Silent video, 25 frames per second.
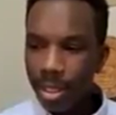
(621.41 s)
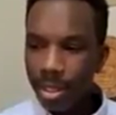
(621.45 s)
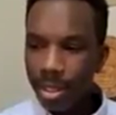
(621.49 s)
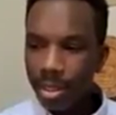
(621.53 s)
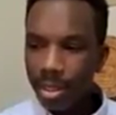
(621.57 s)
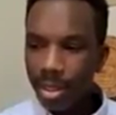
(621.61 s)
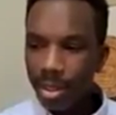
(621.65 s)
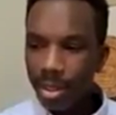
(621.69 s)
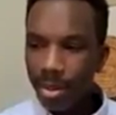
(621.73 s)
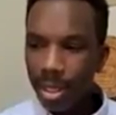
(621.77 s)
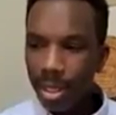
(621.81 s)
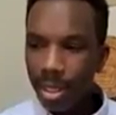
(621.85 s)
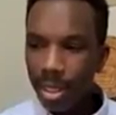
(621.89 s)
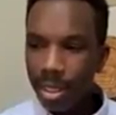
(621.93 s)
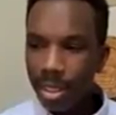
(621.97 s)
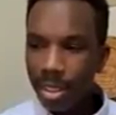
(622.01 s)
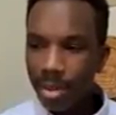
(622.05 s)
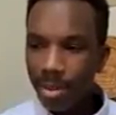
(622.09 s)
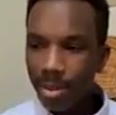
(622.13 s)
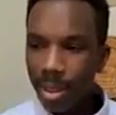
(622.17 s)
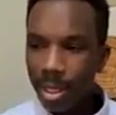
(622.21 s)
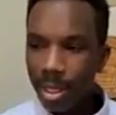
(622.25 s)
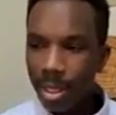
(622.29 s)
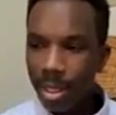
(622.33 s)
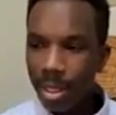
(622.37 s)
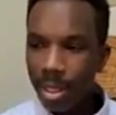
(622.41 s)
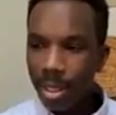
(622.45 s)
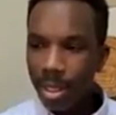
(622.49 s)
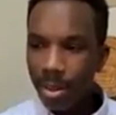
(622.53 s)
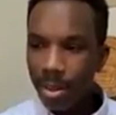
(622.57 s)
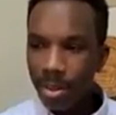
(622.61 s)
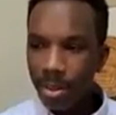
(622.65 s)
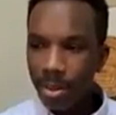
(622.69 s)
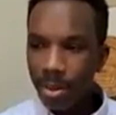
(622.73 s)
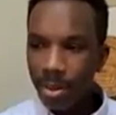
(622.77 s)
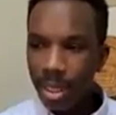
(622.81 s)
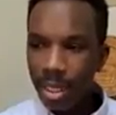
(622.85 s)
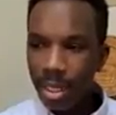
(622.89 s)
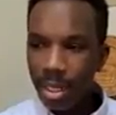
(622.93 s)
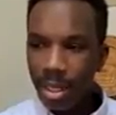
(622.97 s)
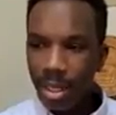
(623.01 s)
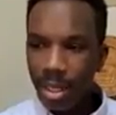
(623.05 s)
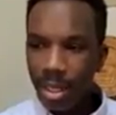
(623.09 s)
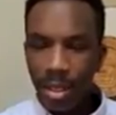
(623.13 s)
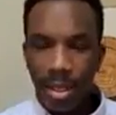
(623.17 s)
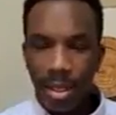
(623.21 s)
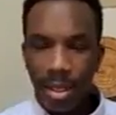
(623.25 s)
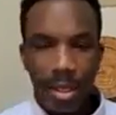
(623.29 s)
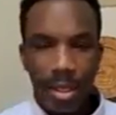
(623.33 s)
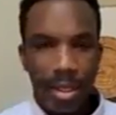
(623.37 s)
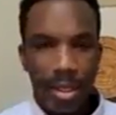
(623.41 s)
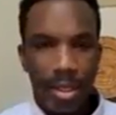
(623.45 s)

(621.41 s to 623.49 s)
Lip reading: so I just want to know anything